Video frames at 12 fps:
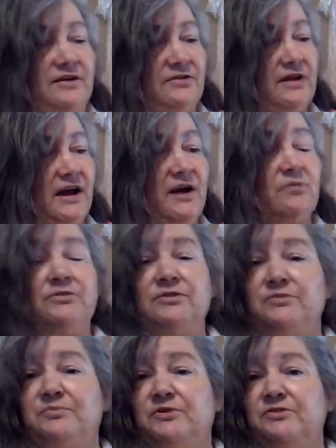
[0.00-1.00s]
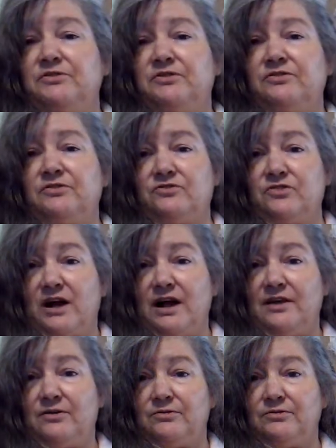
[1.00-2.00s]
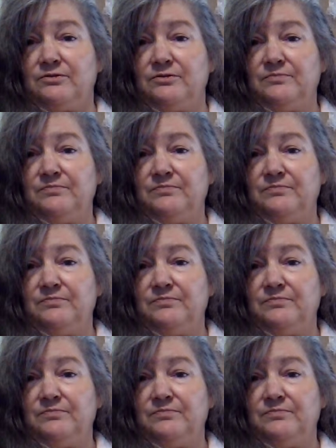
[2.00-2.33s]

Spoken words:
Now, yeah, I was abused as a child.